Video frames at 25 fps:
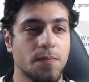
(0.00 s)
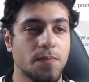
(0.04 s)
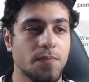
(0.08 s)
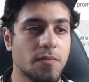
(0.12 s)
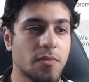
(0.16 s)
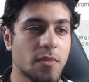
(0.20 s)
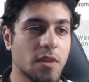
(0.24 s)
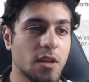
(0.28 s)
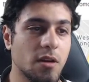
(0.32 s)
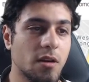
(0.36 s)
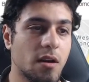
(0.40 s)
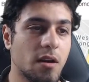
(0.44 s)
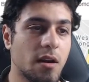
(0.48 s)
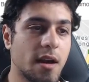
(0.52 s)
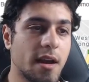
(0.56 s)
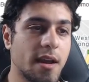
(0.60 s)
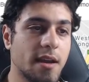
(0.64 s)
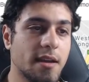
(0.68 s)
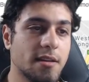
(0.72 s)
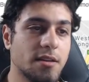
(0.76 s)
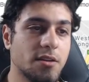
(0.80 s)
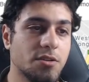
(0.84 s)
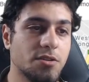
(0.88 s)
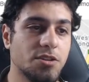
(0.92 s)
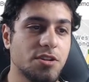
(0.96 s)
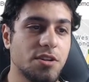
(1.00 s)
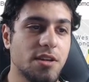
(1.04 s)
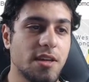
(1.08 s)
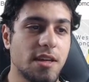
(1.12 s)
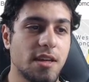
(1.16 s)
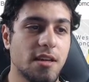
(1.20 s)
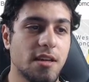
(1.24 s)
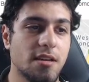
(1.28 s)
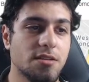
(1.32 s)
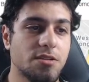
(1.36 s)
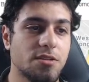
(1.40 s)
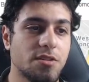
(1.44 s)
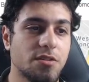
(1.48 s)
Alright, it tells you
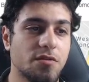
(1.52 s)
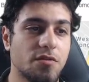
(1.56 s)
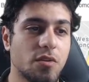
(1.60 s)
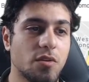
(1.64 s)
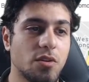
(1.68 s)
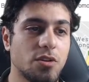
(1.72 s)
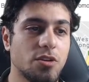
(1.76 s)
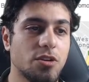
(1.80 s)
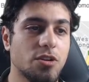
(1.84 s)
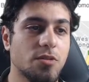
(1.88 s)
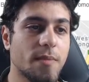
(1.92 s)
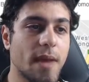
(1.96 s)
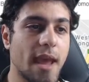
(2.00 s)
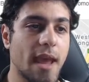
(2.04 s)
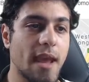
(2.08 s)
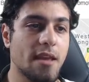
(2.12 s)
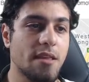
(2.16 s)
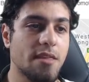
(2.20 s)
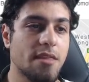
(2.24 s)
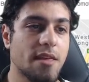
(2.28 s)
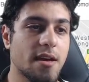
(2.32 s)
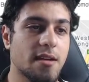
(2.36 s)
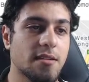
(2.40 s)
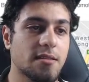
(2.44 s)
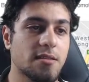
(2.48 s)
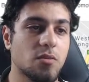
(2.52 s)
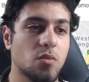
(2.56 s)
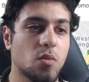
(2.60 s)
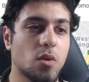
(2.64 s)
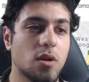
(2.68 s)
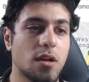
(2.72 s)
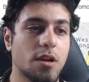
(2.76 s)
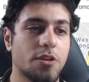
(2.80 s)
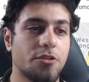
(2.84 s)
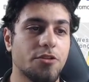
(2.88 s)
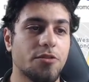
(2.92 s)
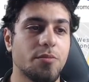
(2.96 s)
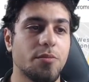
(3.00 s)
here, so volume
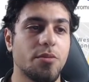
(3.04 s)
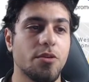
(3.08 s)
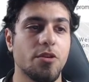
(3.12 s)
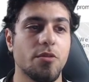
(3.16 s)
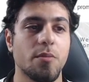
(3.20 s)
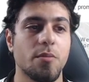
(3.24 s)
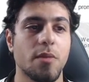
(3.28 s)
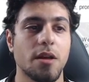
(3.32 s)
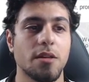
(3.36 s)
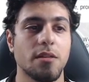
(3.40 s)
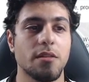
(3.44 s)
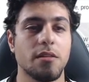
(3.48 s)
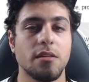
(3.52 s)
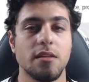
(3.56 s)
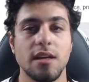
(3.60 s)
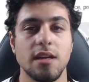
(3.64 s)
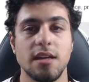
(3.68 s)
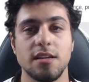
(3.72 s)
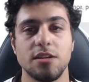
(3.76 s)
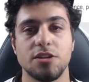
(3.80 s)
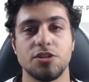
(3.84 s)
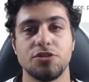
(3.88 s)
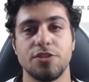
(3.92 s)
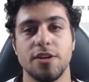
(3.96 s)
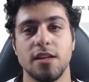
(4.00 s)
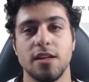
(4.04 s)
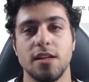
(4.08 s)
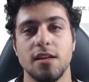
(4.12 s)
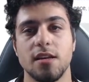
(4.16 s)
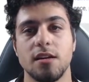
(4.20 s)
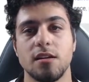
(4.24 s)
8,100 per month in Australia,